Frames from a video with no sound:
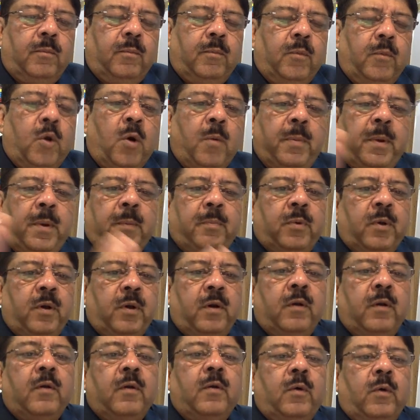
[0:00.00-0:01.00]
more
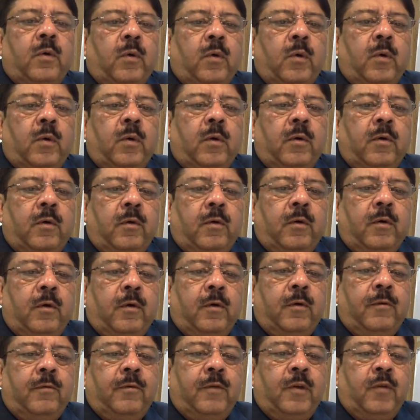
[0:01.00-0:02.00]
people
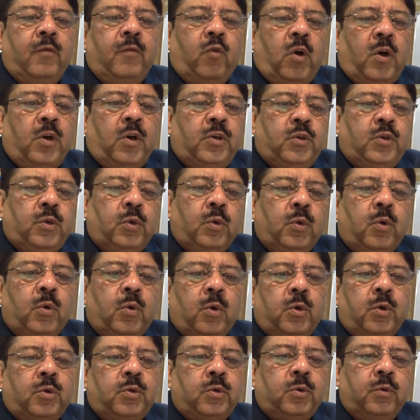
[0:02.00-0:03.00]
will want to
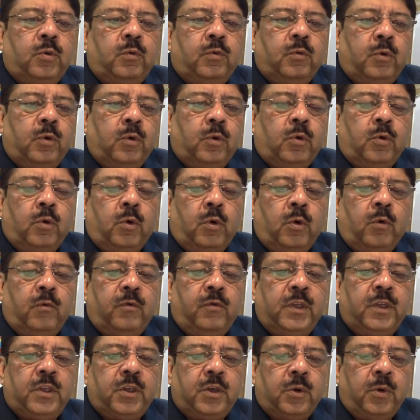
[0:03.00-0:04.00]
go
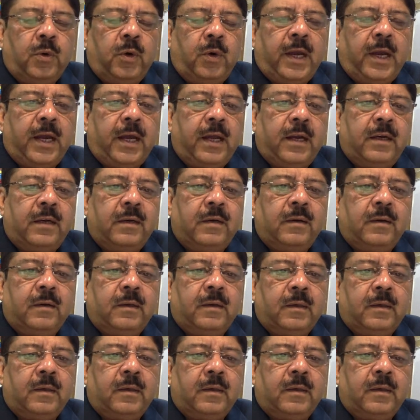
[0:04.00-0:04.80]
with you, and